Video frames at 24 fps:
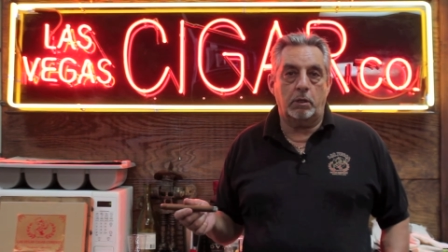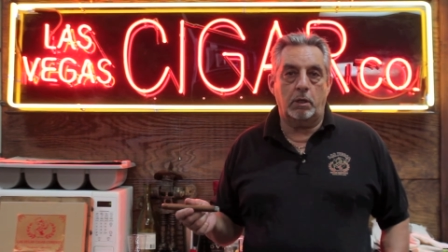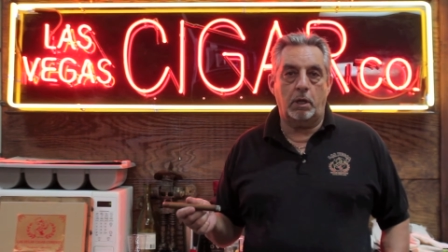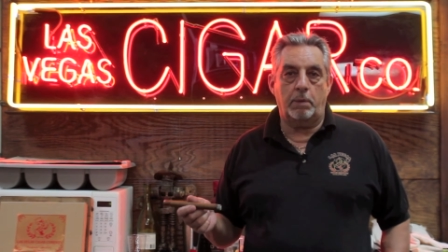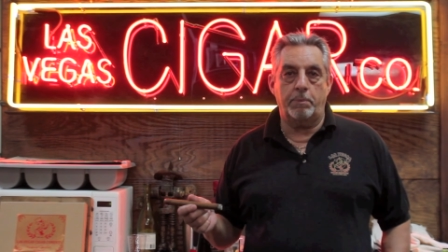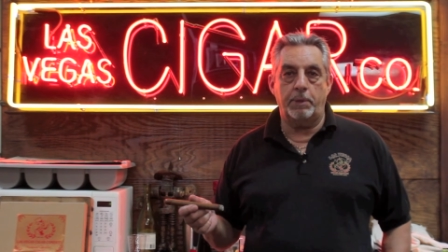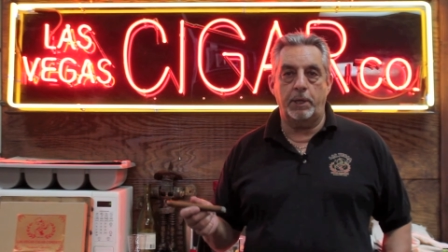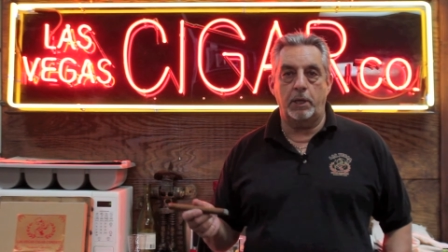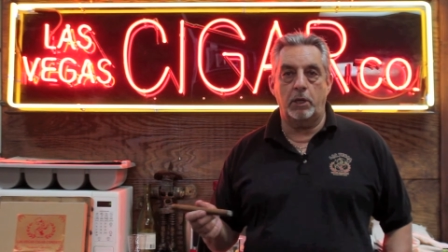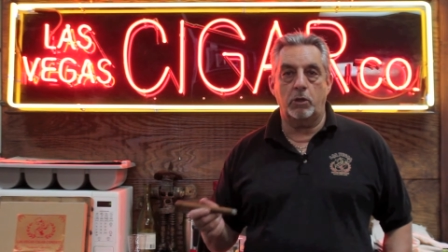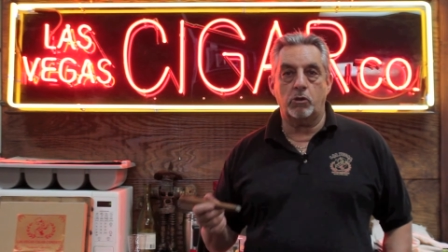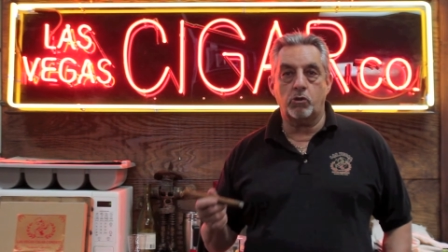I
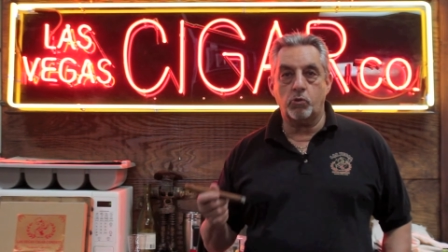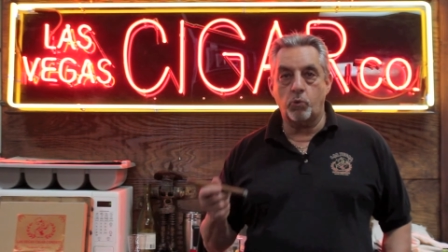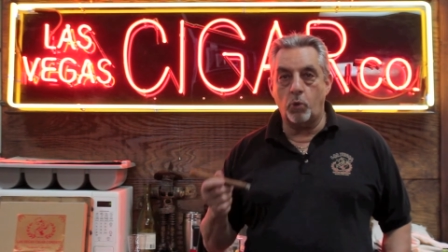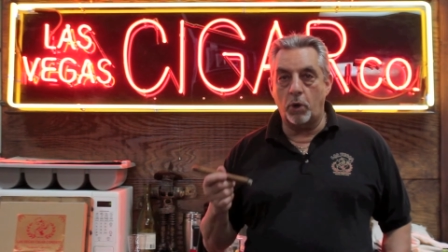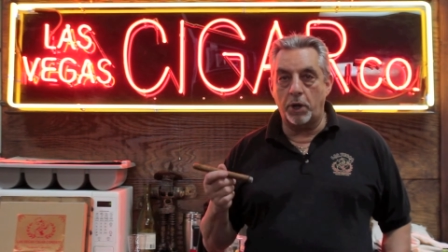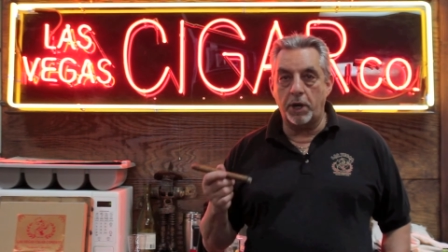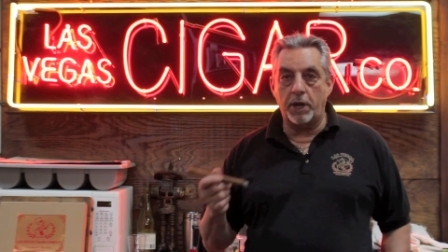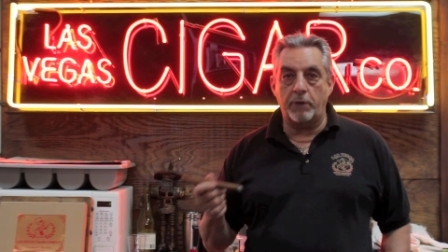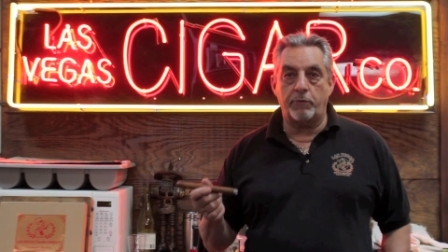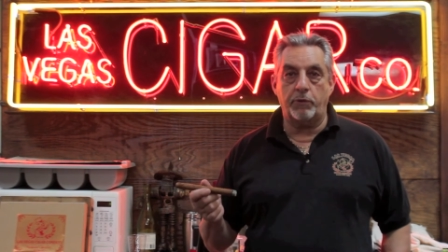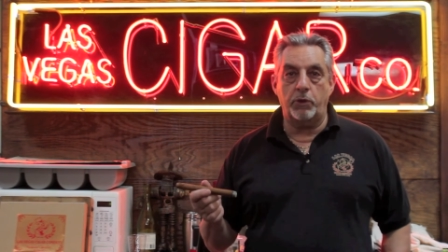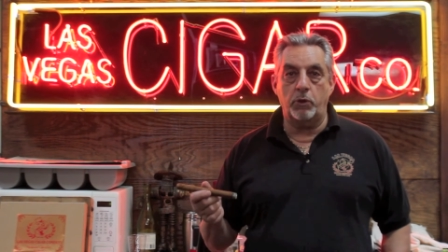mean, it's
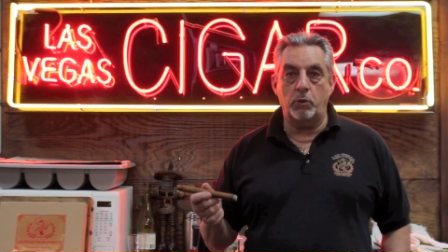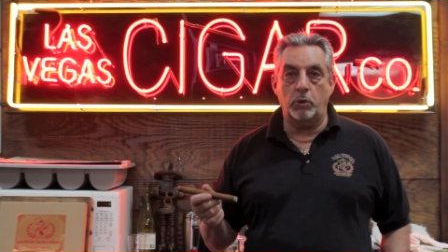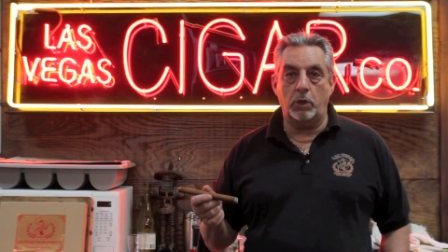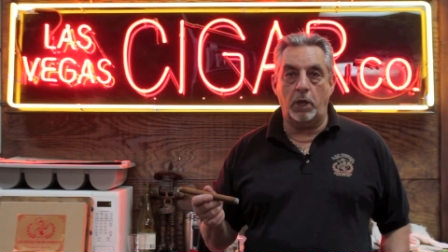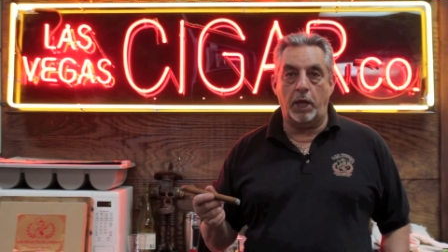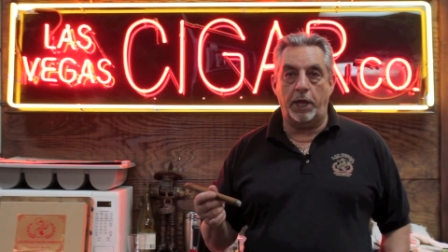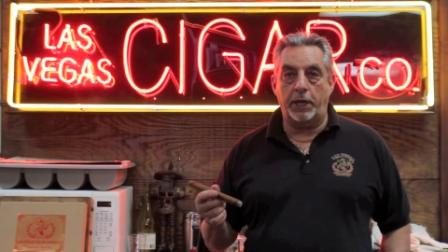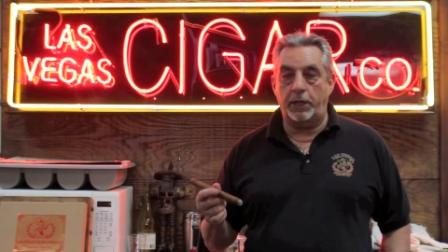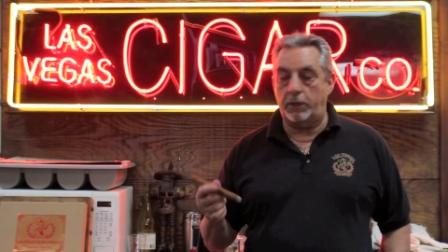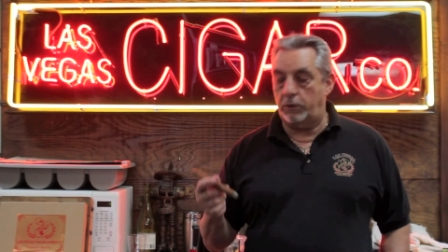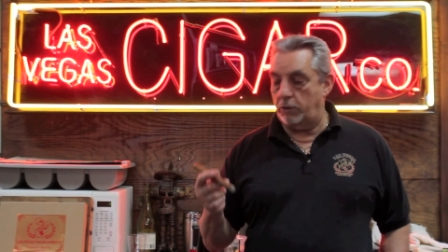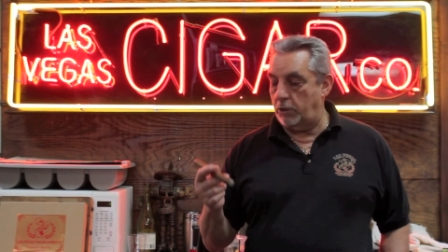whatever you
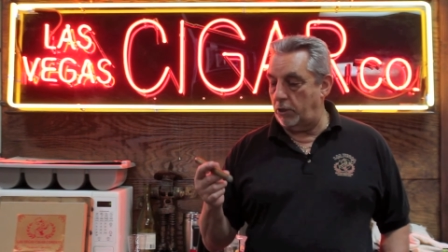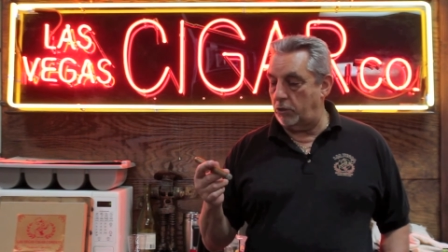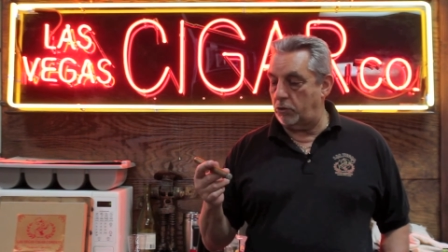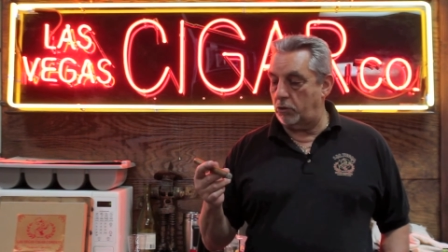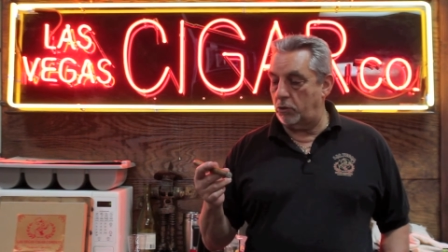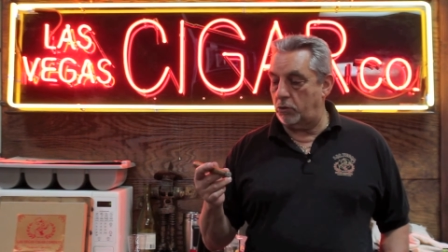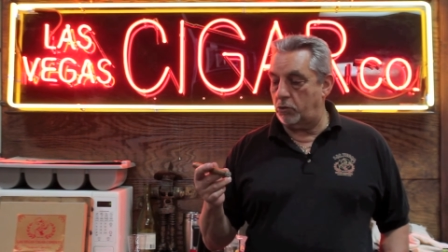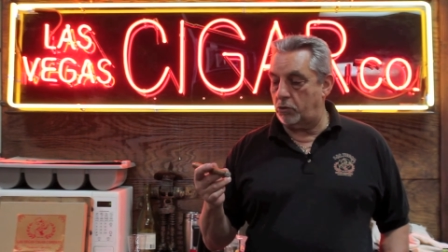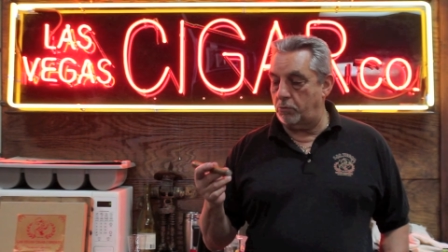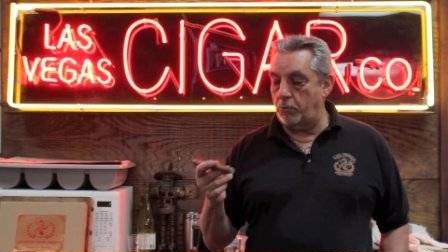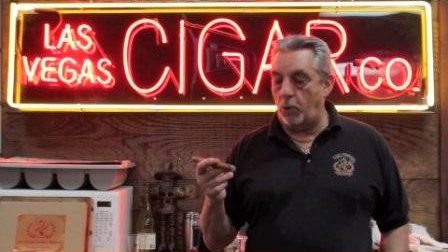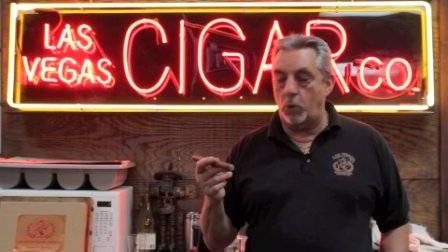like. The,
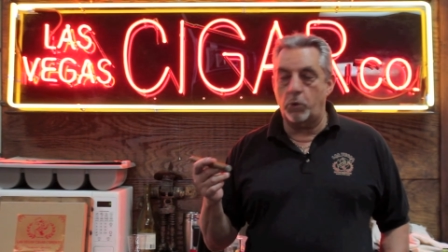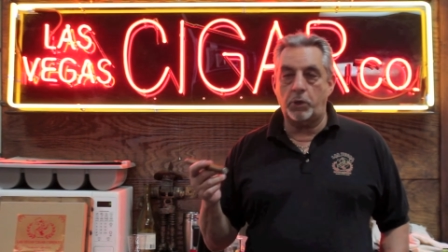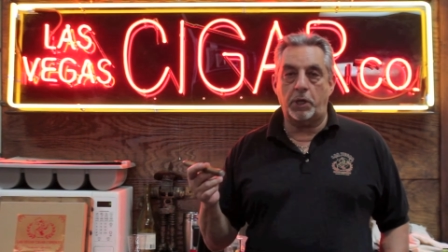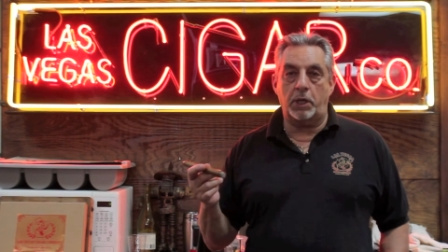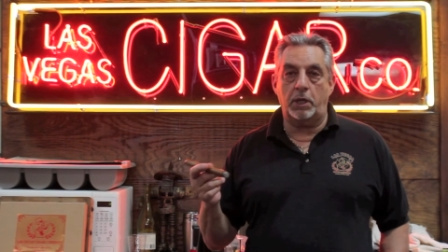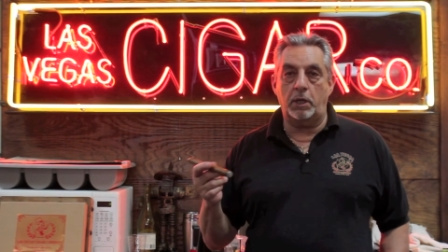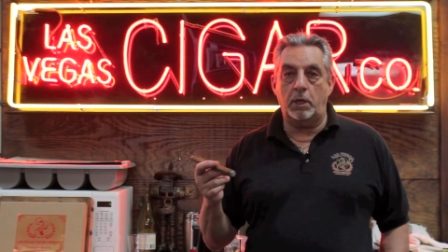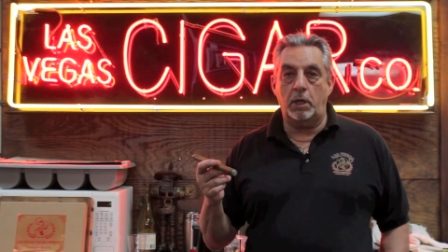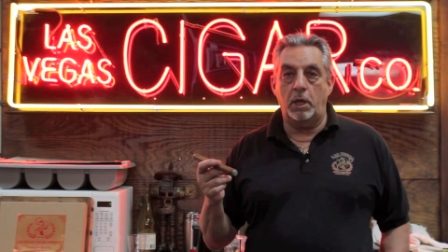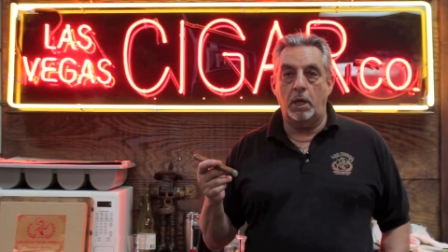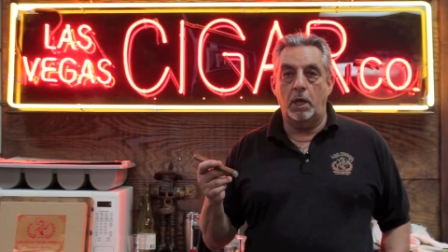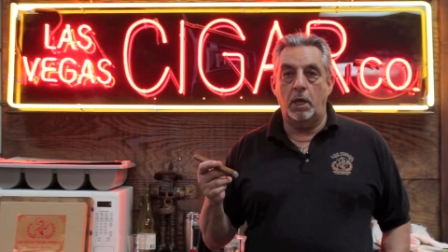
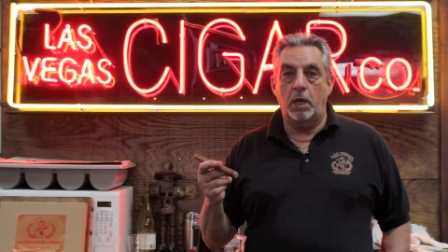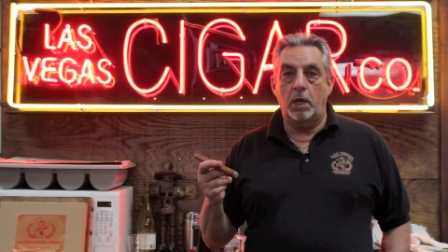smoking